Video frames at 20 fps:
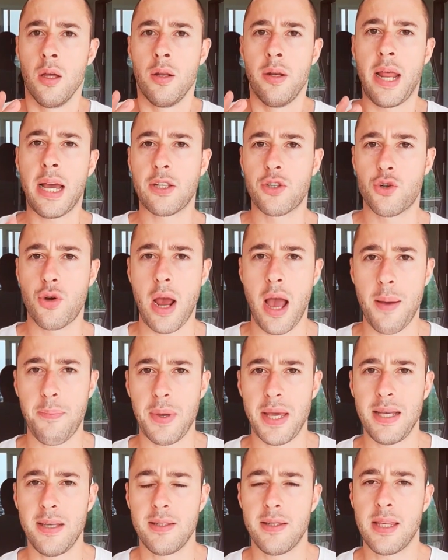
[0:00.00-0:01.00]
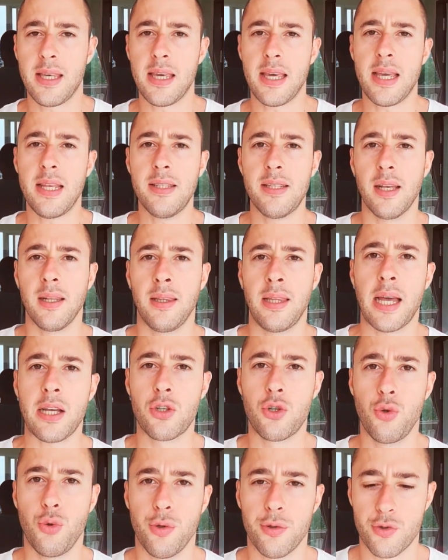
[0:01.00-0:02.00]
Next trap is the
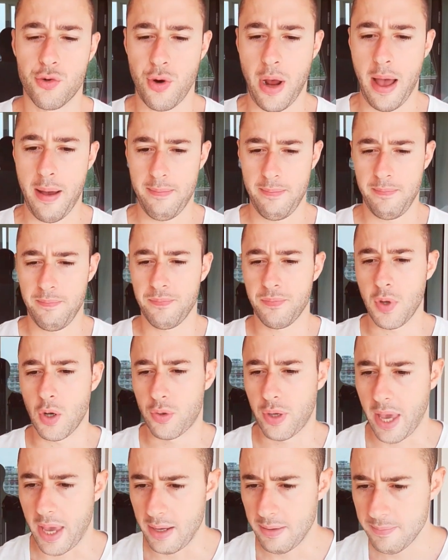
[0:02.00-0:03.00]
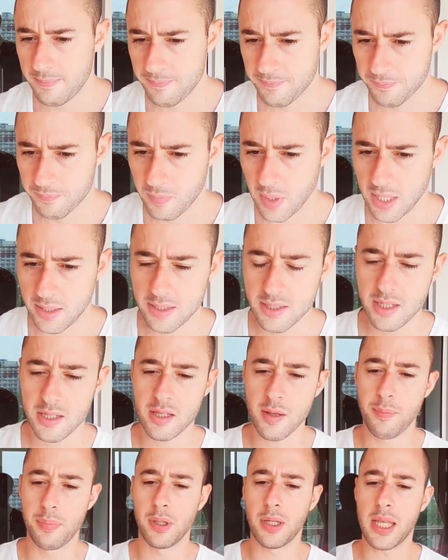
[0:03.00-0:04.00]
intellectual trap, okay? This
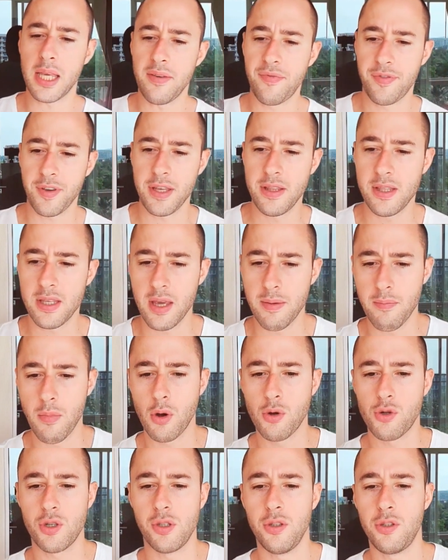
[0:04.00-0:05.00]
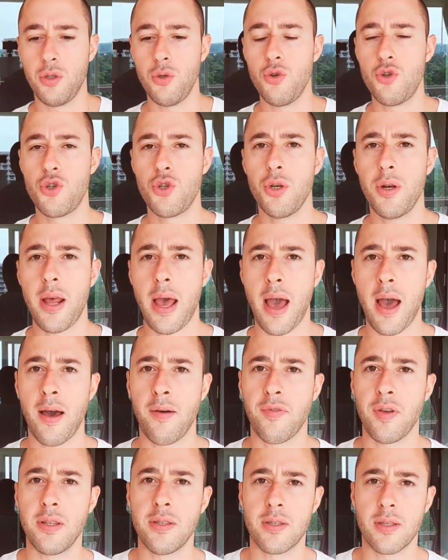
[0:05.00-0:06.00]
is the belief in the emotions you should
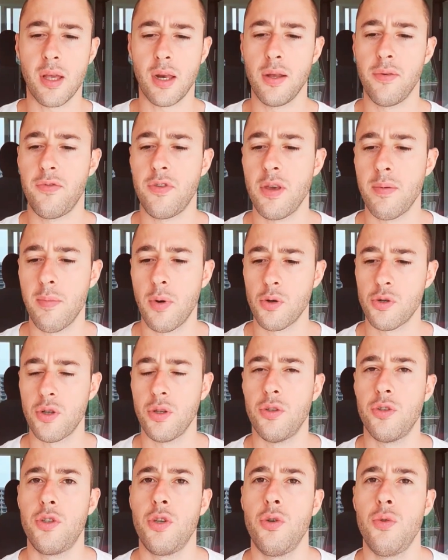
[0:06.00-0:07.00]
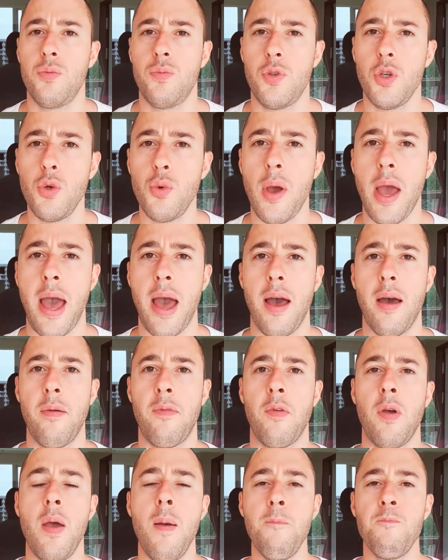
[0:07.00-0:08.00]
have instead of the emotions you do have.
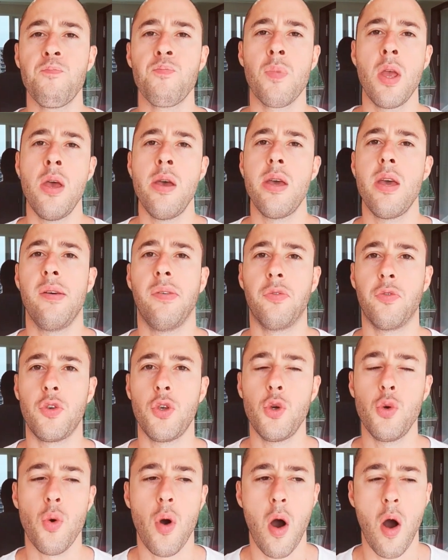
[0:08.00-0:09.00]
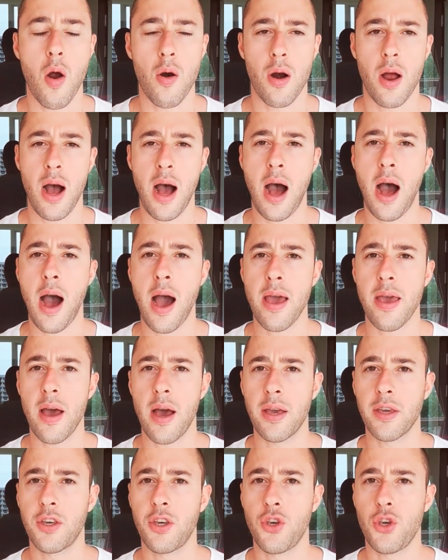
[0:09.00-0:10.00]
If you are a
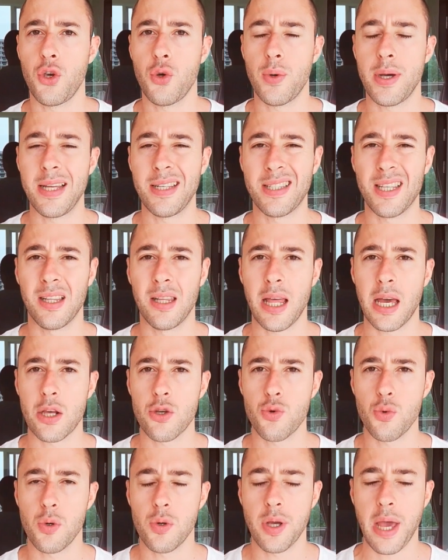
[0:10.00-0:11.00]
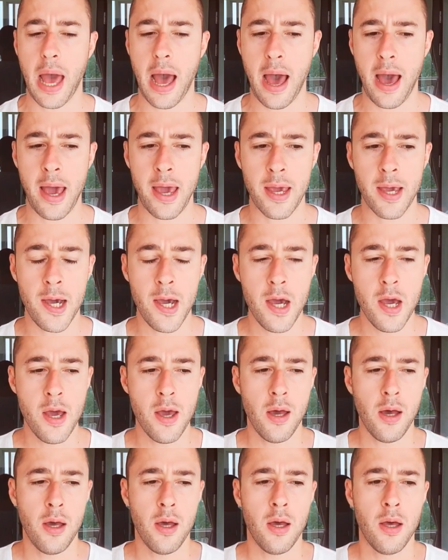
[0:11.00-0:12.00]
high IQ intellectual guy,
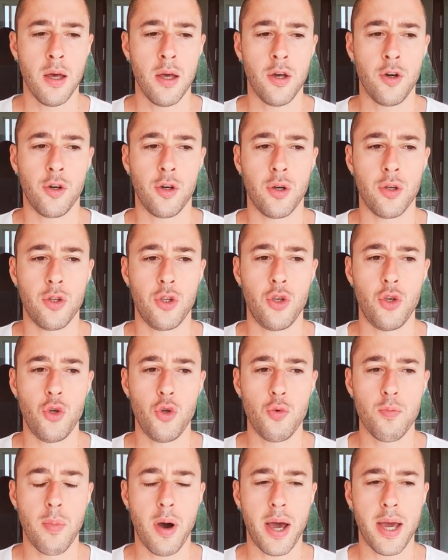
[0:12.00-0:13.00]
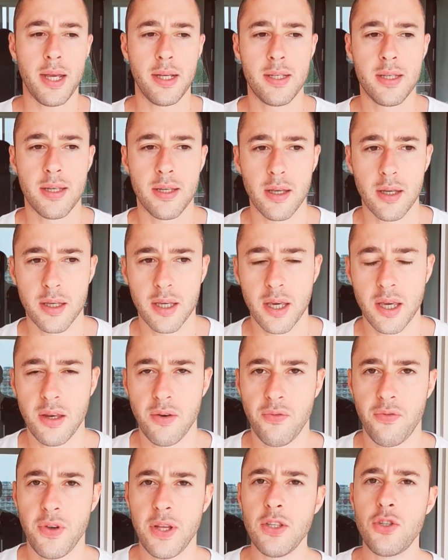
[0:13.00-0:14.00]
you might
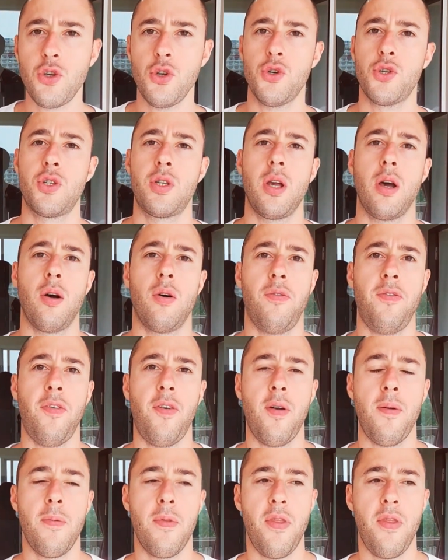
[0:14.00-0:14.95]
convince yourself